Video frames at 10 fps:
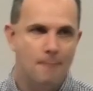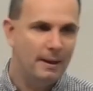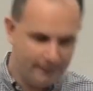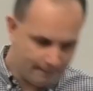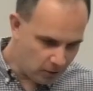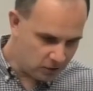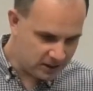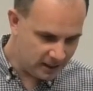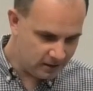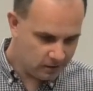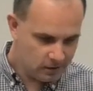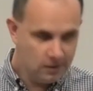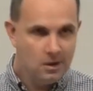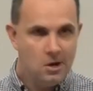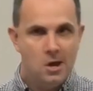Maybe a Putin
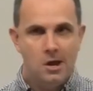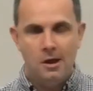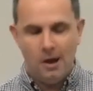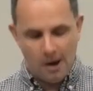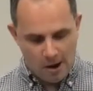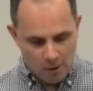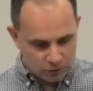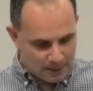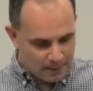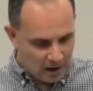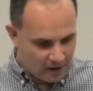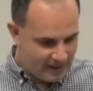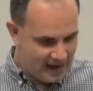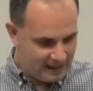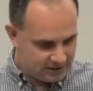or someone like
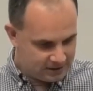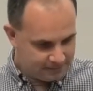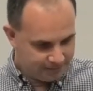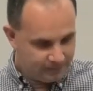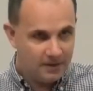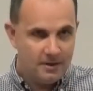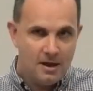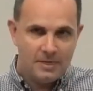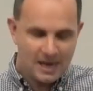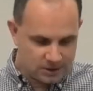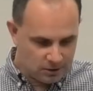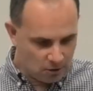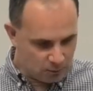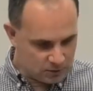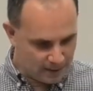that. That's who
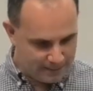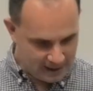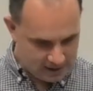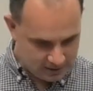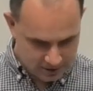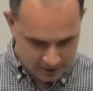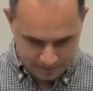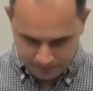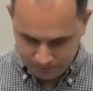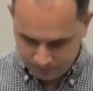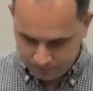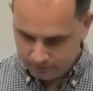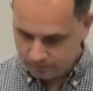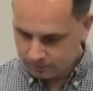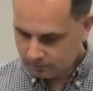God was up against.
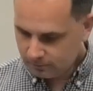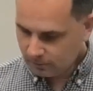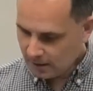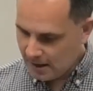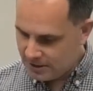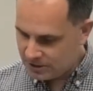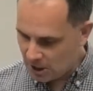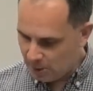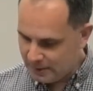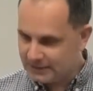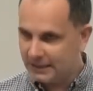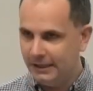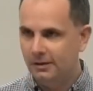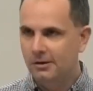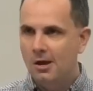And so we
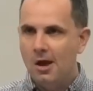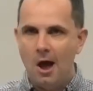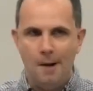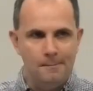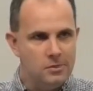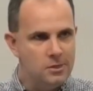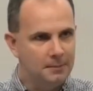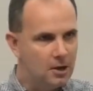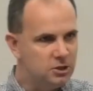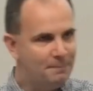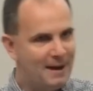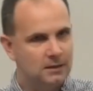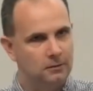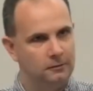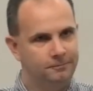see them go to
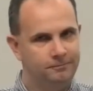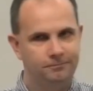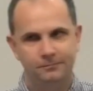battle